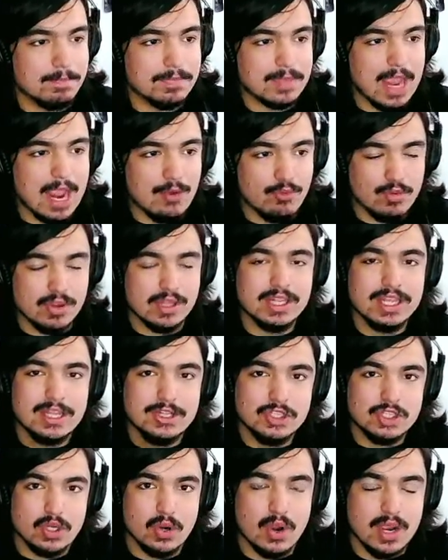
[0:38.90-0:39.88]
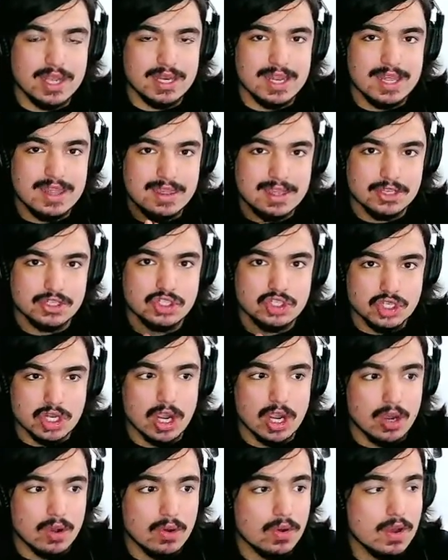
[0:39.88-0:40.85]
I really enjoyed this
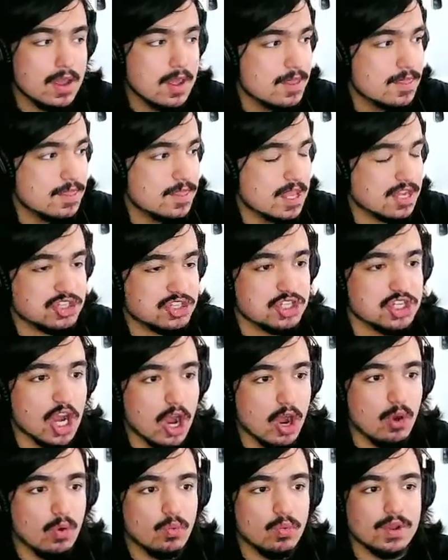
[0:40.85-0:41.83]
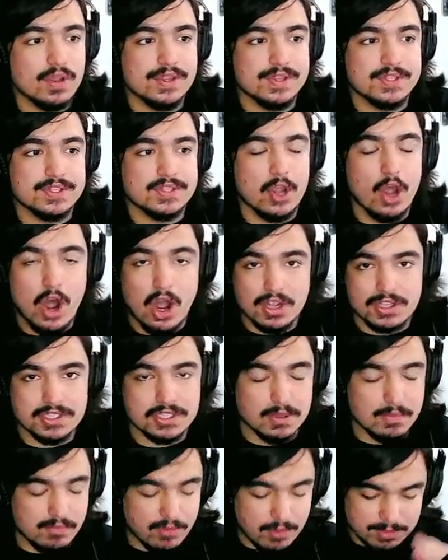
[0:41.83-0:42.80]
show. This show was
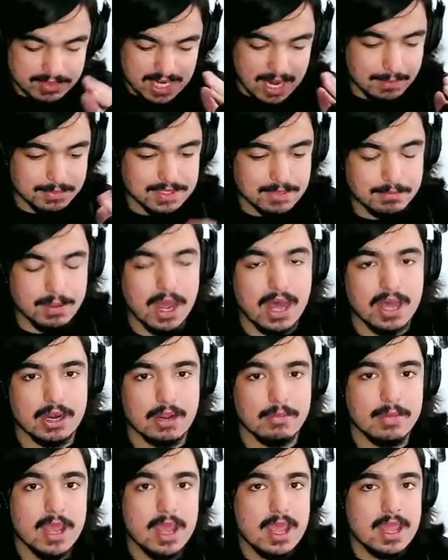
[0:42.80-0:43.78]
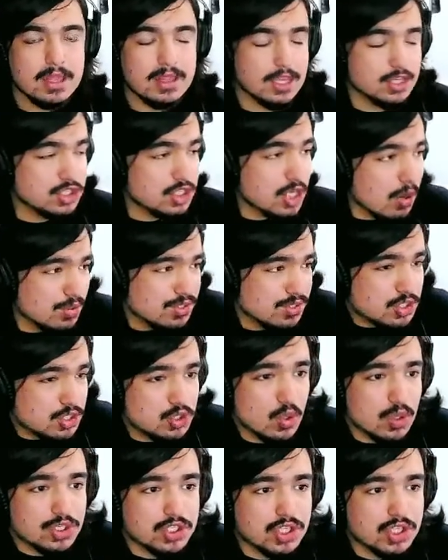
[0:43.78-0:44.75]
awesome from top to bottom. This show was a
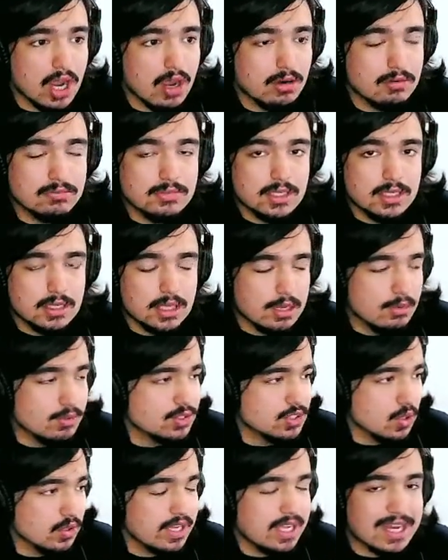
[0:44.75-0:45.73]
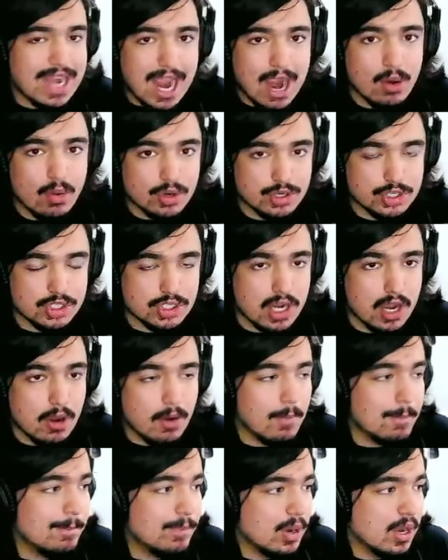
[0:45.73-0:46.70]
short show. It was only an hour
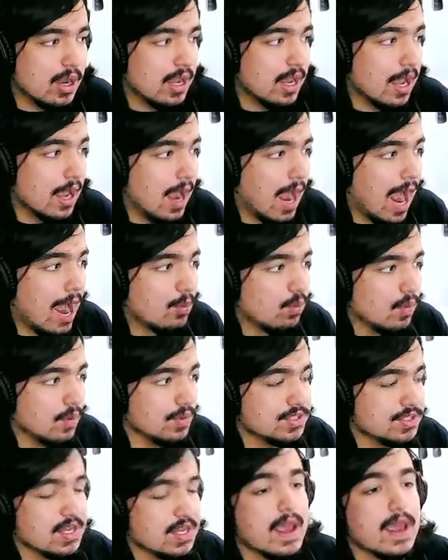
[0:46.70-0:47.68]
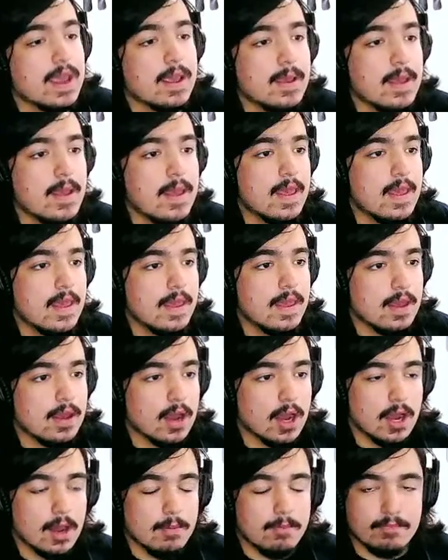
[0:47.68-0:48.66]
show, but I will say,
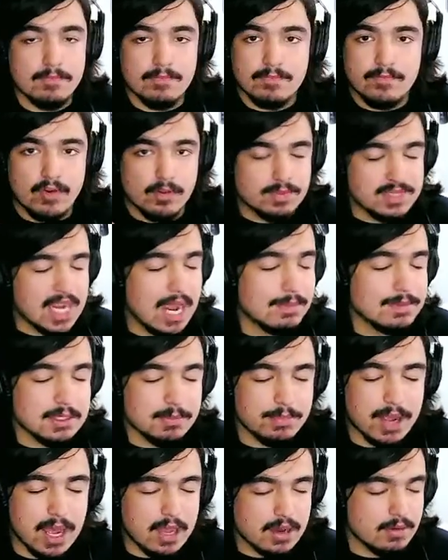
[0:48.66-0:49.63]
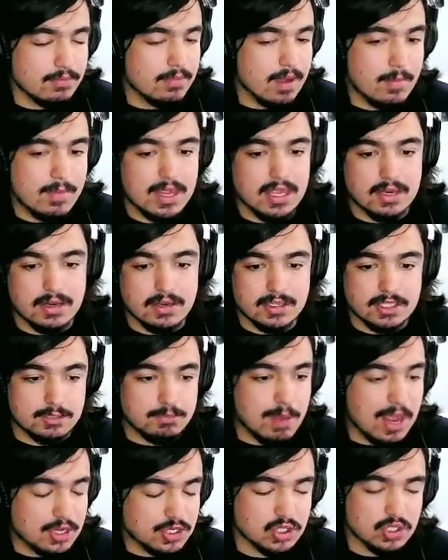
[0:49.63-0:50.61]
from top to bottom, I mean,
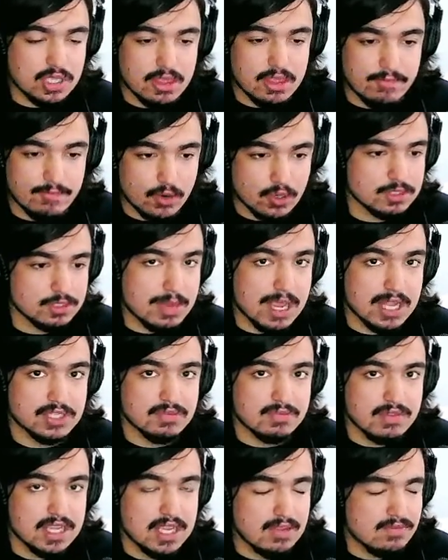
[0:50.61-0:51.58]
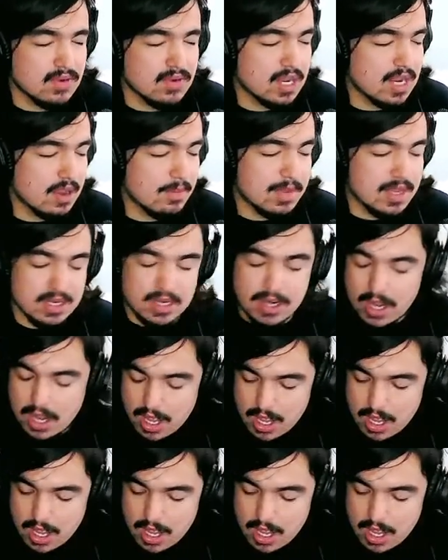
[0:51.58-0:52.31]
especially the first match of the evening, I mean,